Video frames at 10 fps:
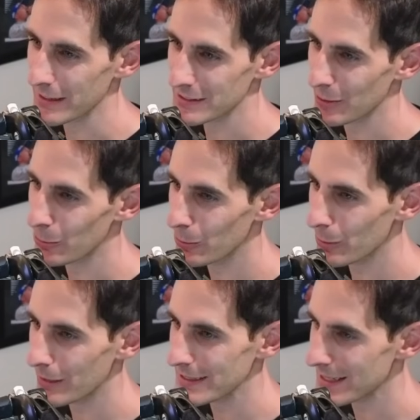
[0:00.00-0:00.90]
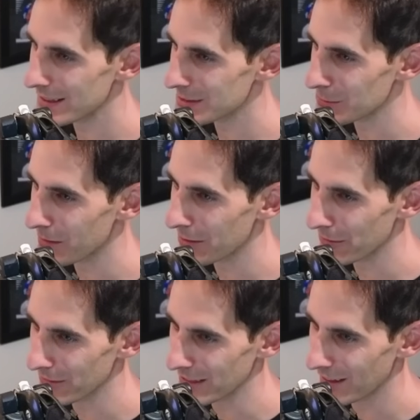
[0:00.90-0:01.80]
So all the way down to
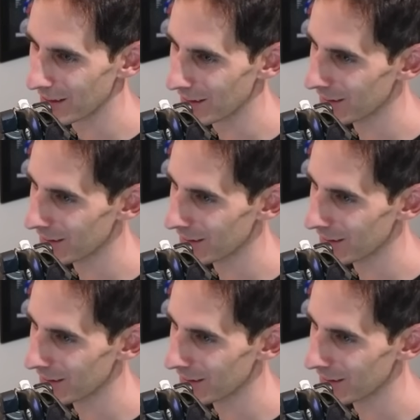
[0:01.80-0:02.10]
130R,